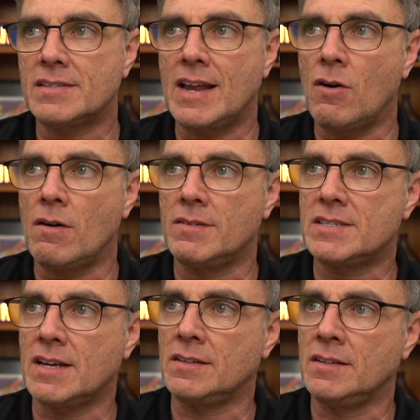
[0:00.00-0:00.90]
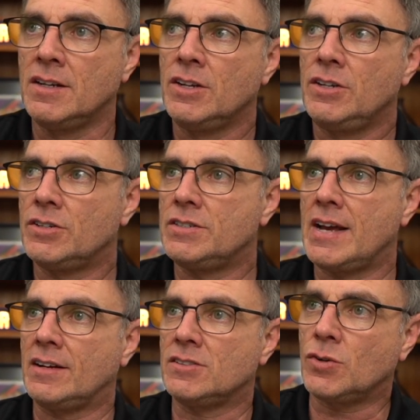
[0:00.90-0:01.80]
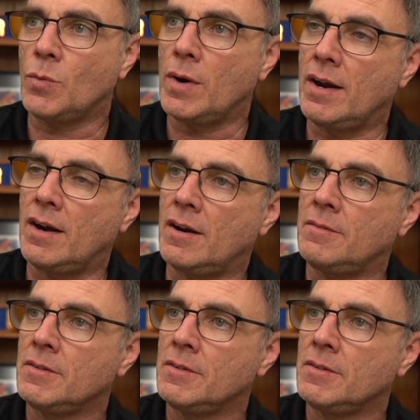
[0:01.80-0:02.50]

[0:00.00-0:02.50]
Now all of a sudden you're down to where